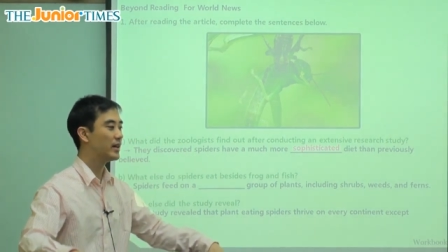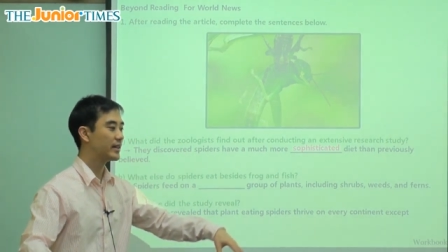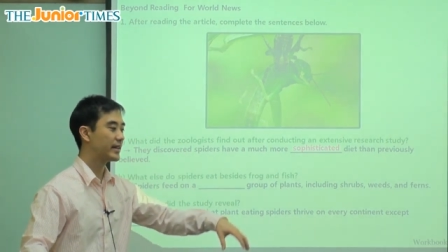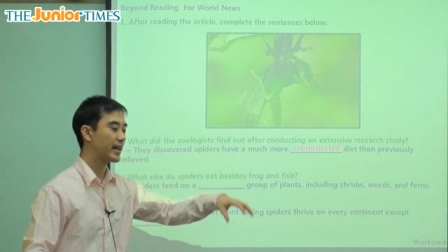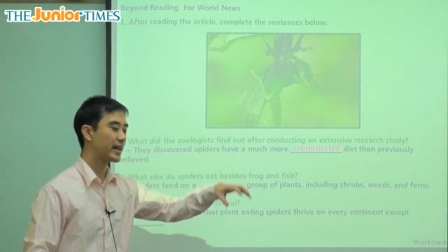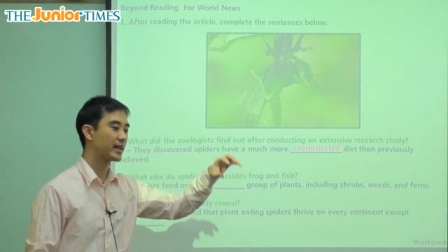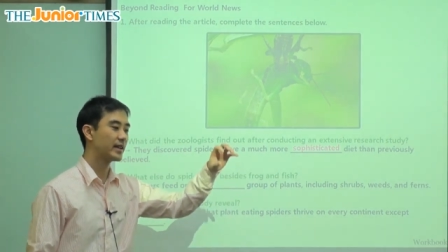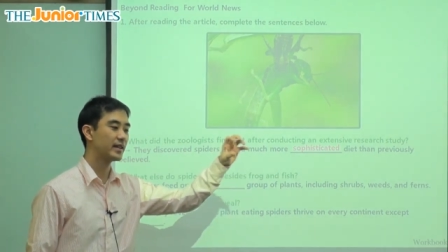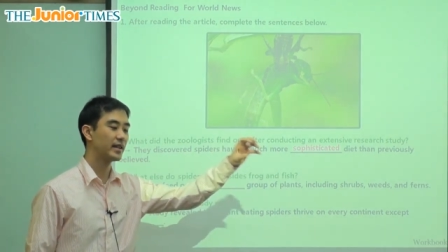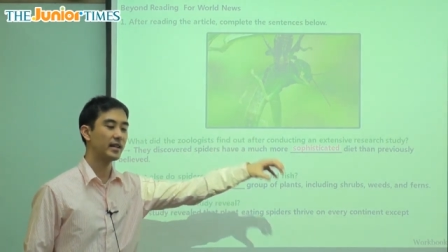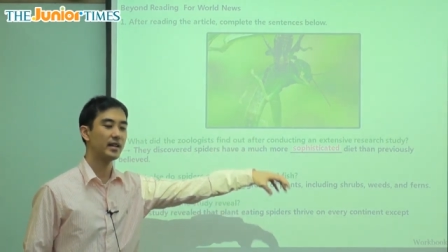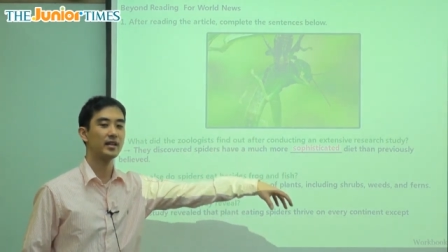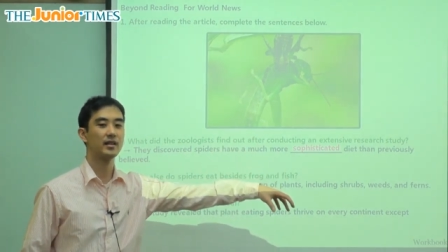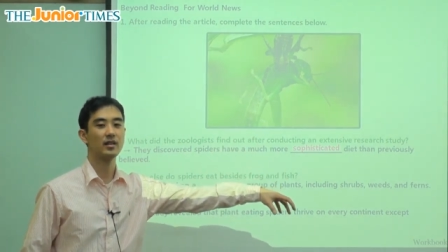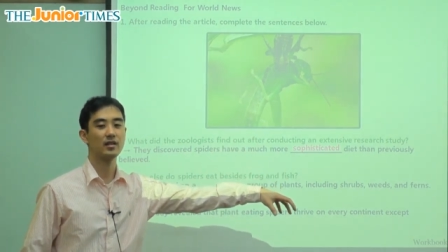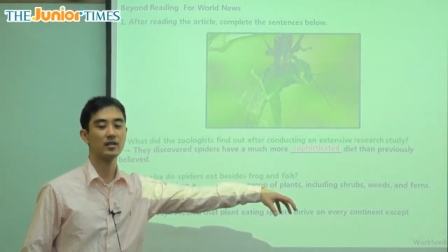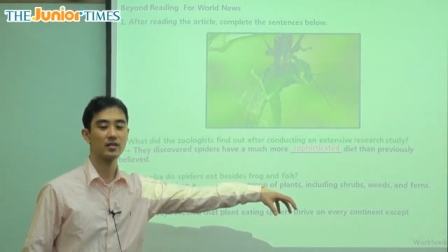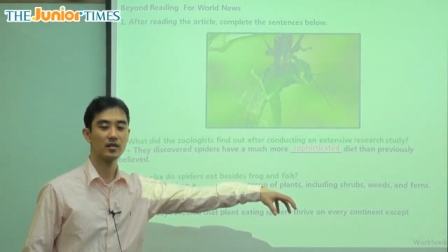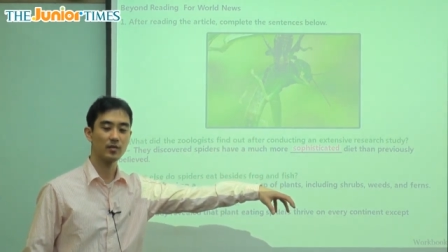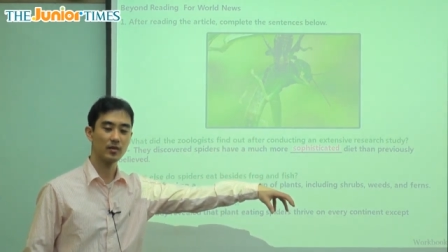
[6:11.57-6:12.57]
they could
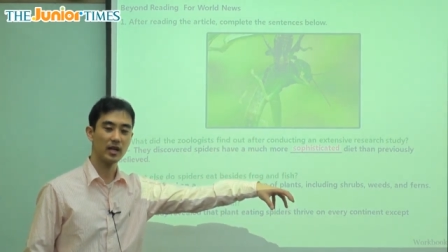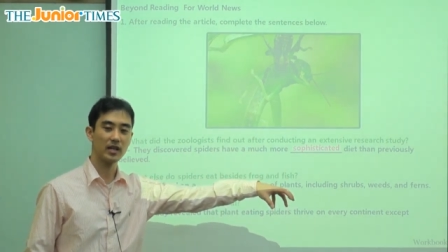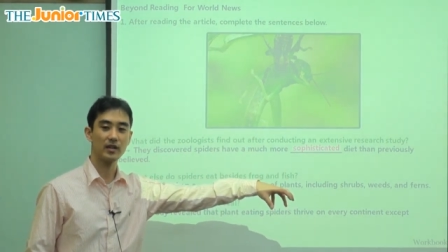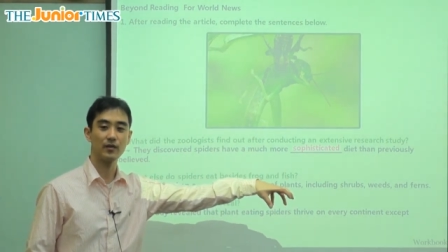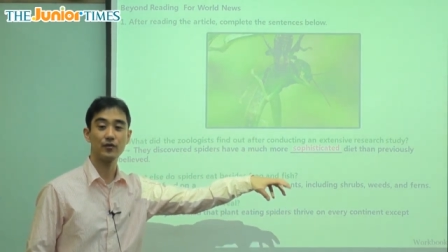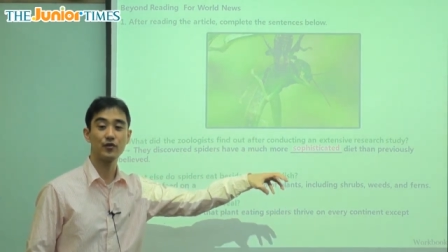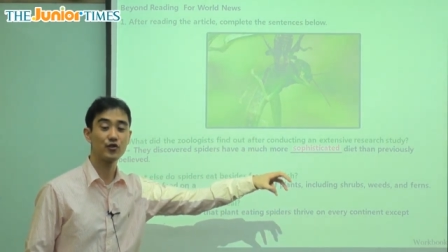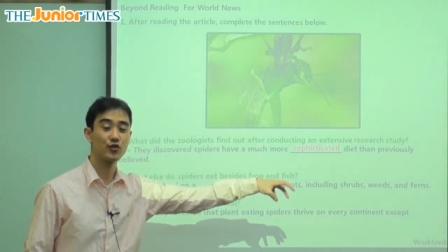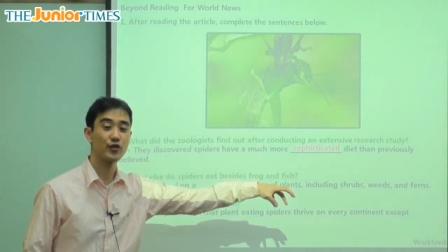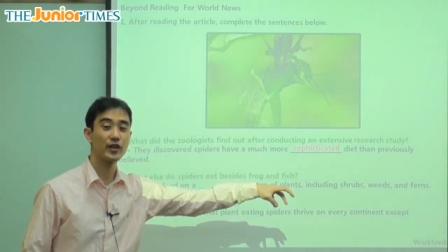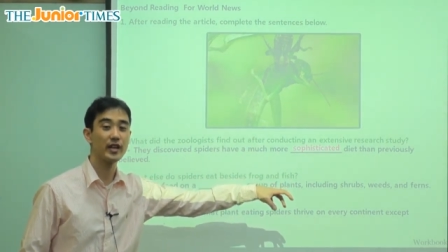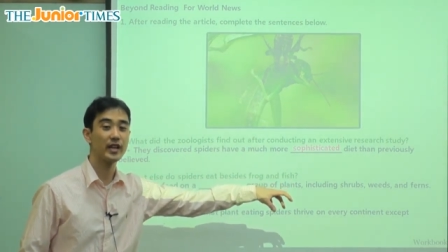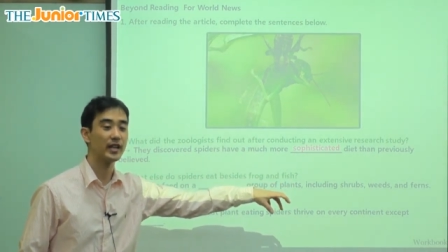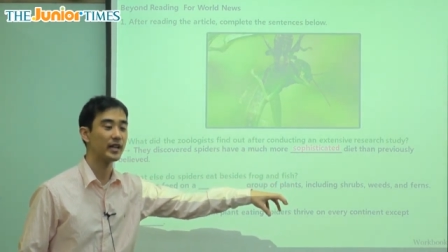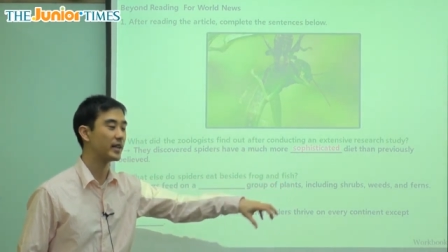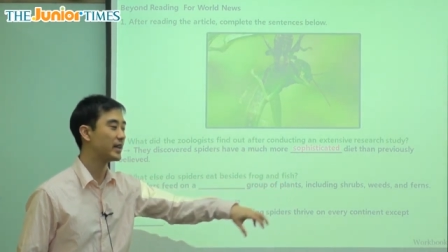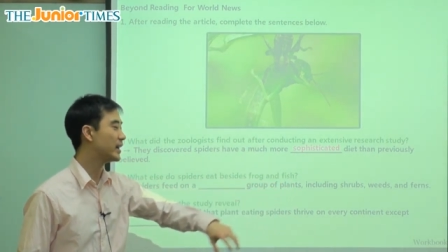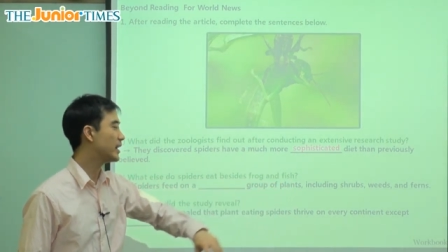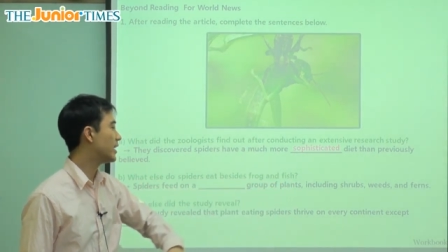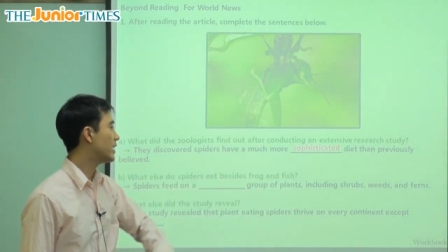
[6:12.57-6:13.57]
eat some kind of
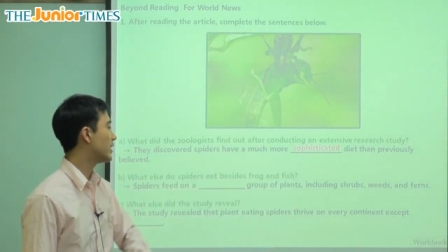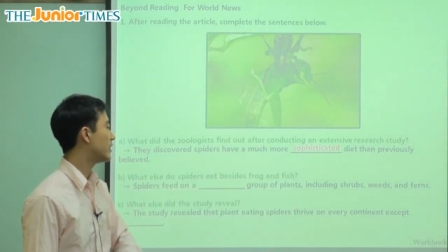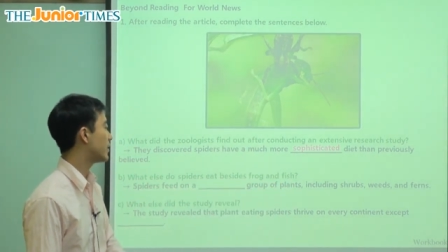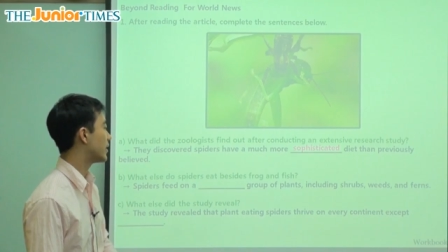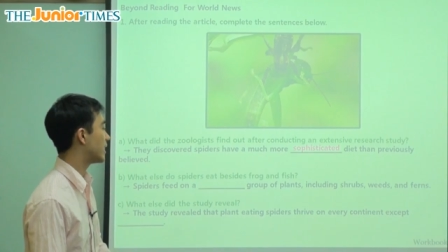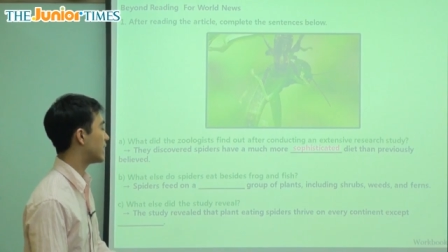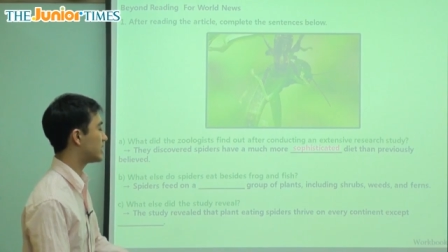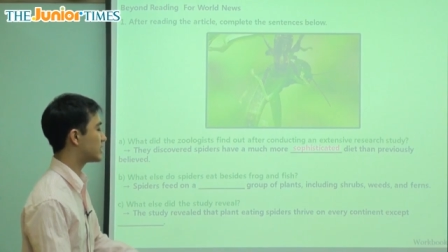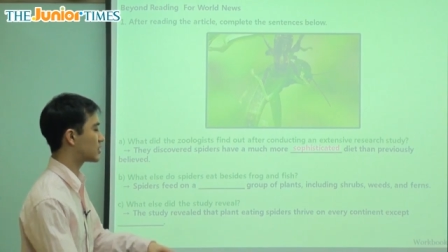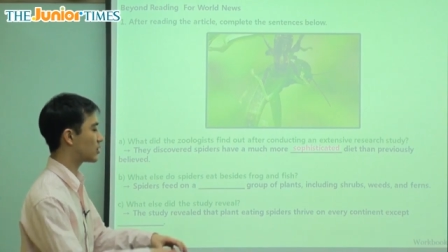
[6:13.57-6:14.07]
tree, right?